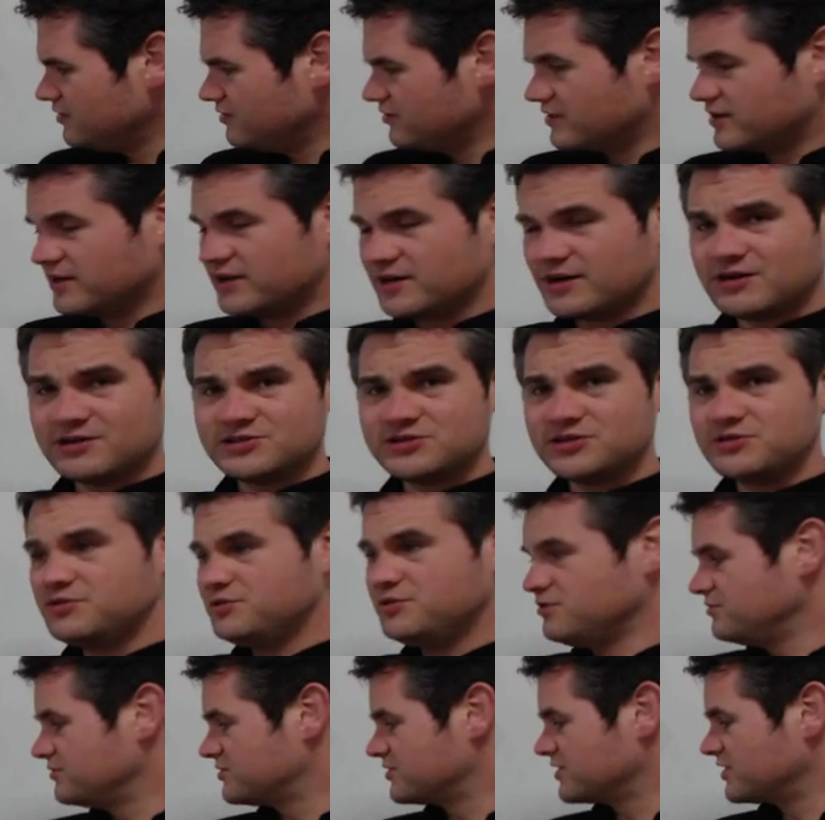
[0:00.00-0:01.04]
you could also
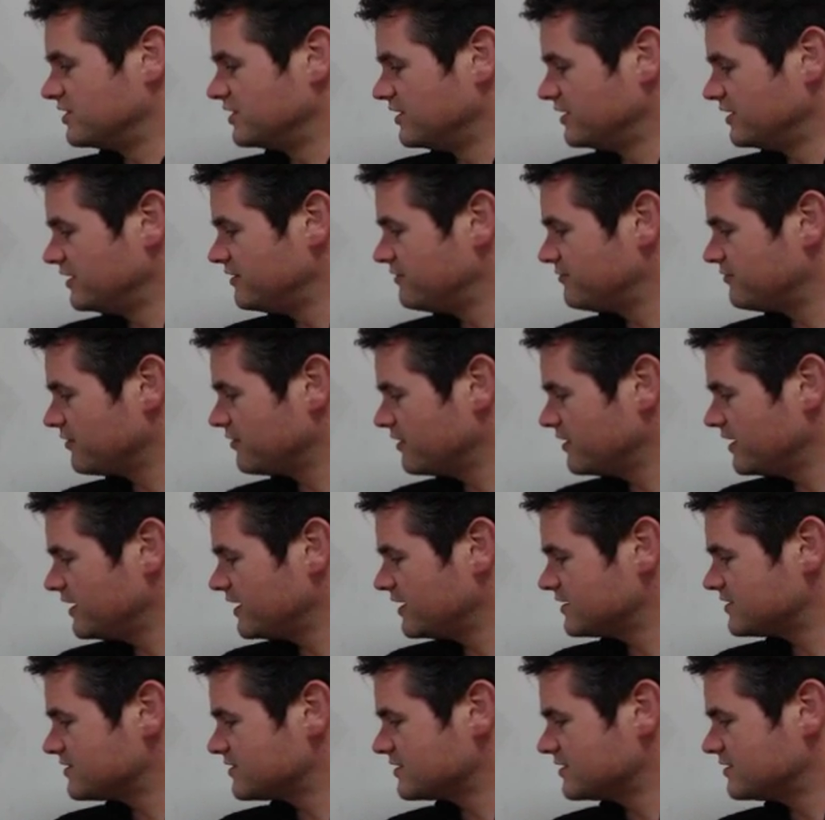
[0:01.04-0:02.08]
use could for
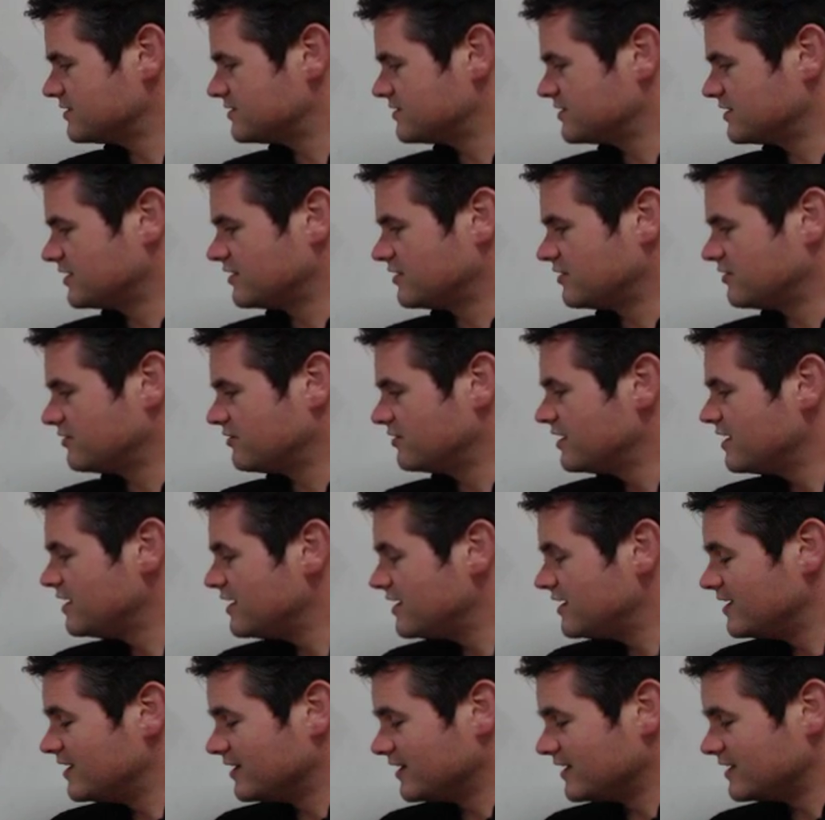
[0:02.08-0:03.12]
this. So
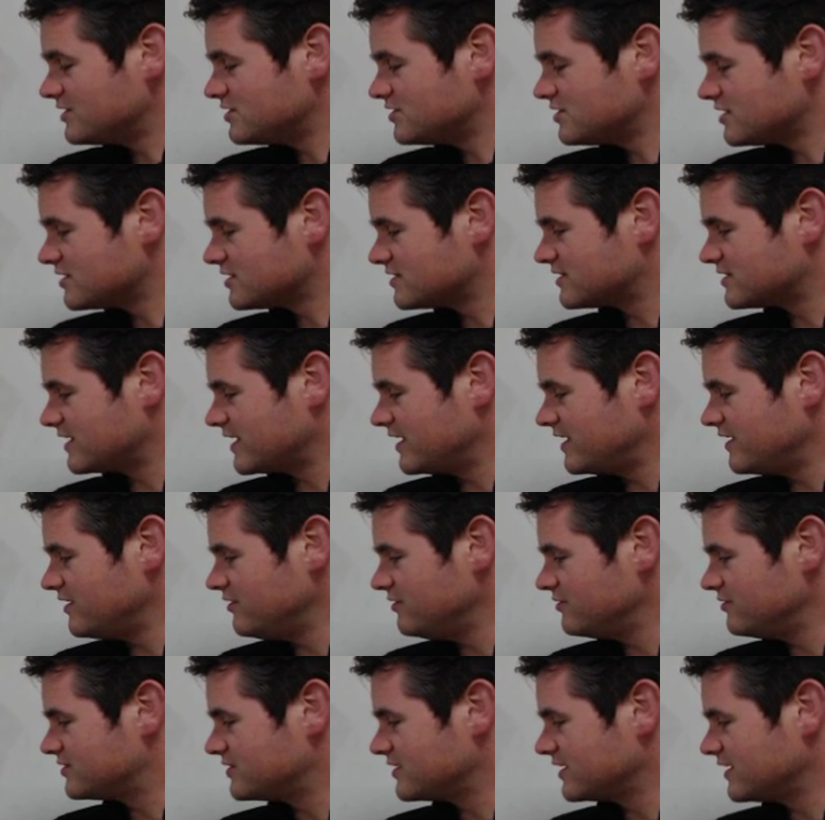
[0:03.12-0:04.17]
let's just say
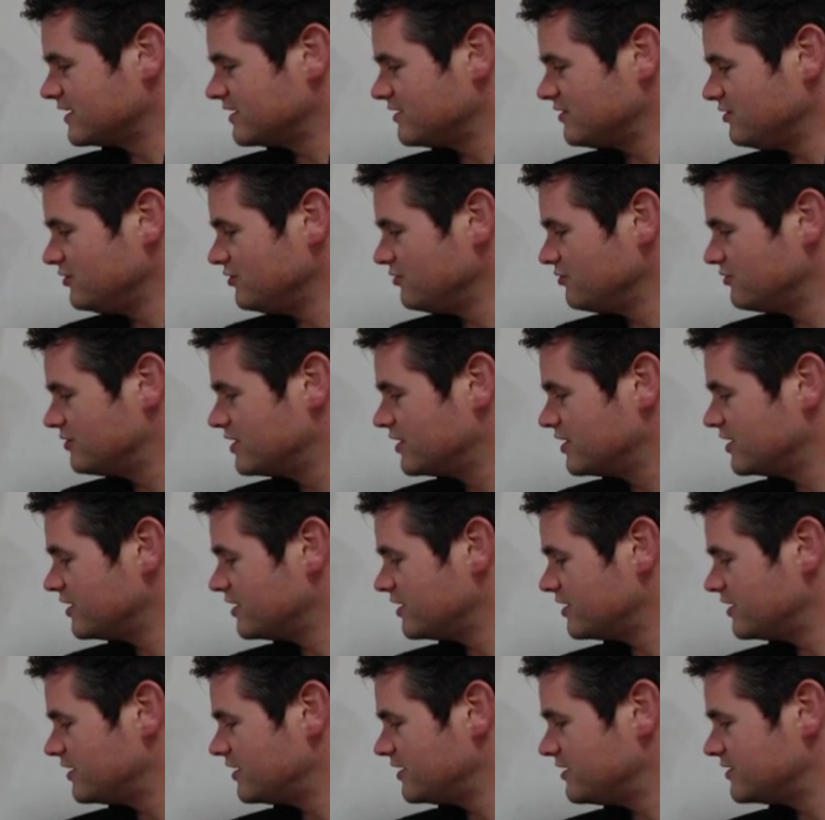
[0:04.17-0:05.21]
you said you
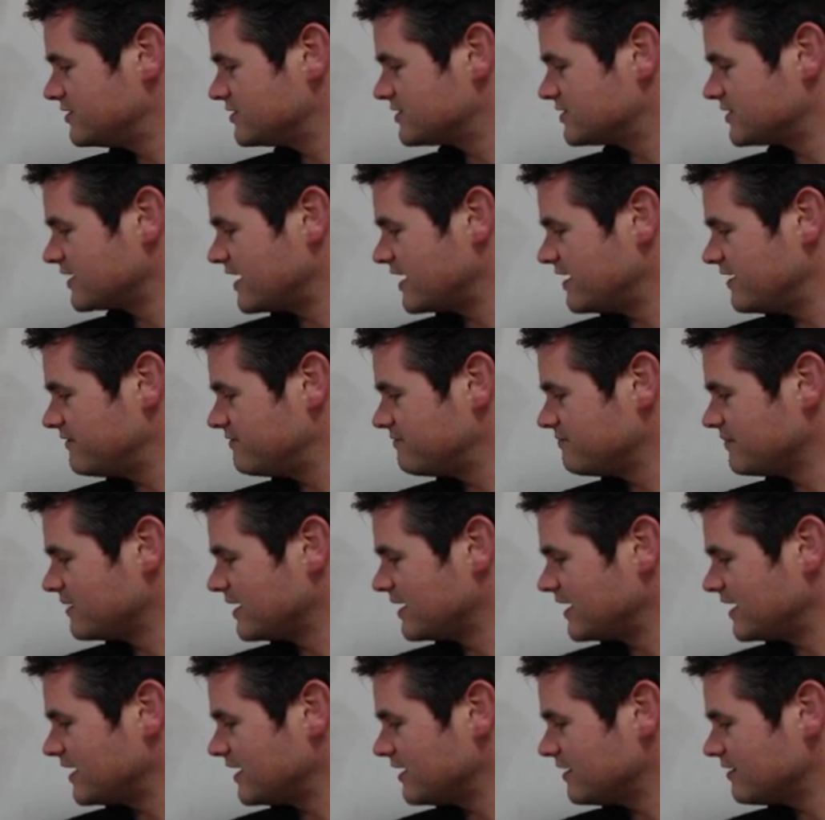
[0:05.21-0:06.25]
could save
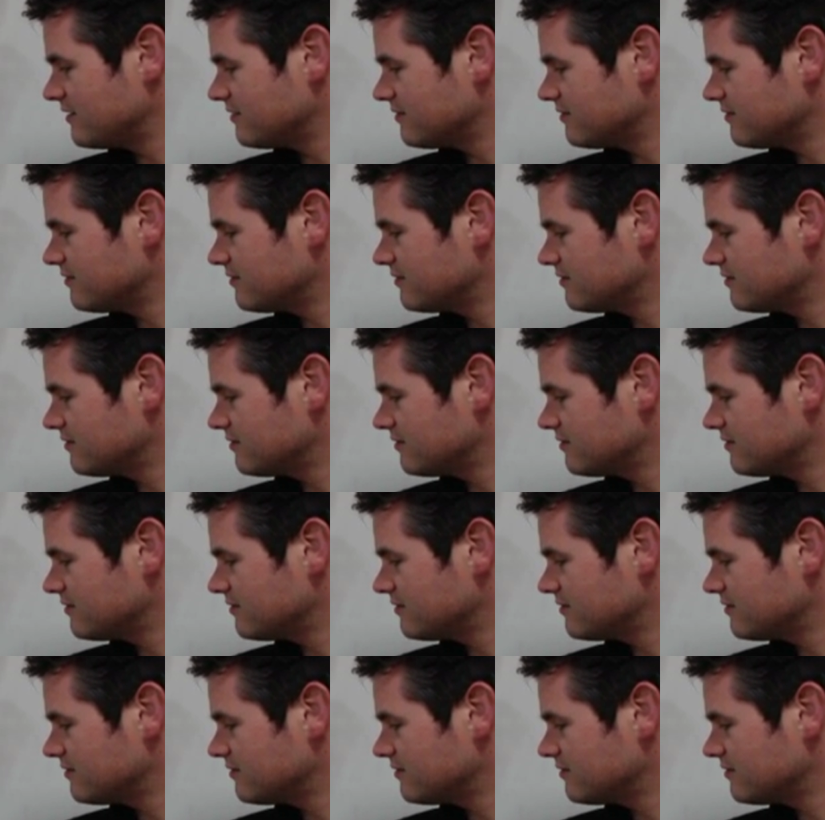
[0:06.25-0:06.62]
money.